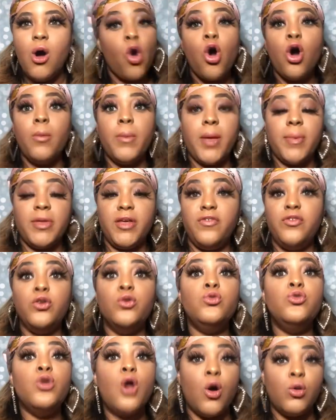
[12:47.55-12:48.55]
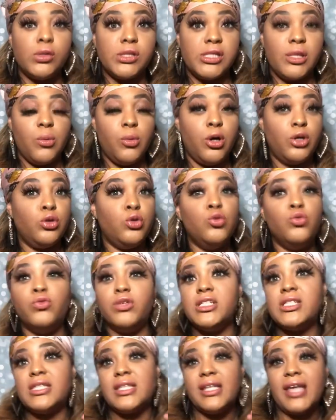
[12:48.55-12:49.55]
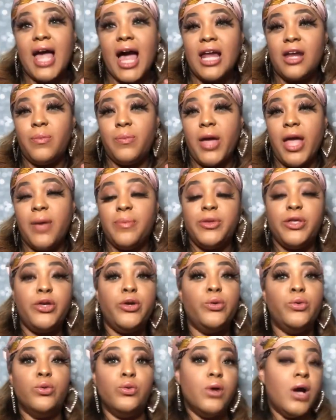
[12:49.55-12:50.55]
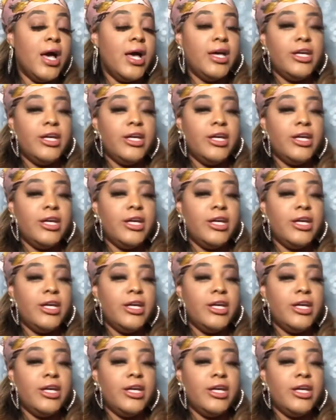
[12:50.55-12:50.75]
or maybe if you know someone who recently had a baby who,